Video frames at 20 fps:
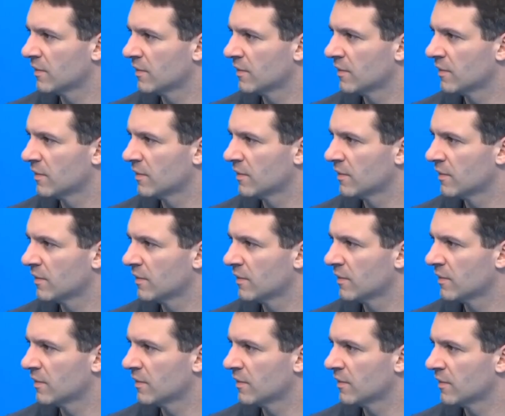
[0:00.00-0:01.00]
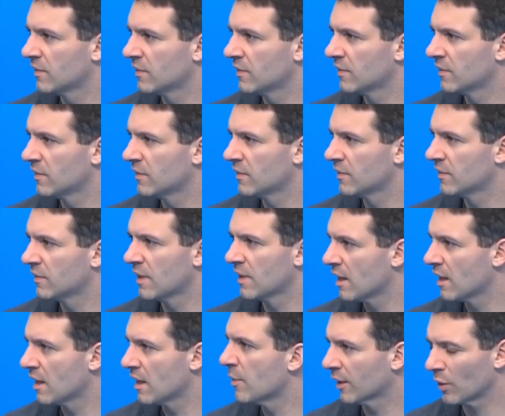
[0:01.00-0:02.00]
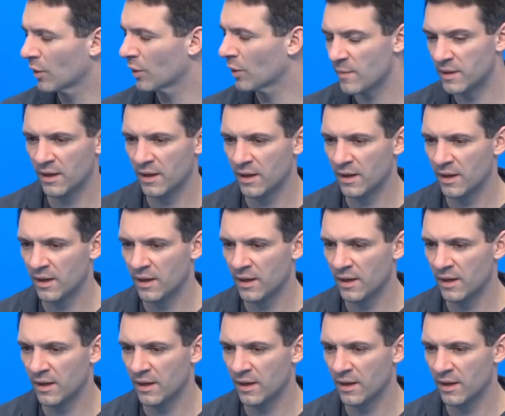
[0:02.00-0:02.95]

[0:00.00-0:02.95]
And the guys have done a great job of doing that.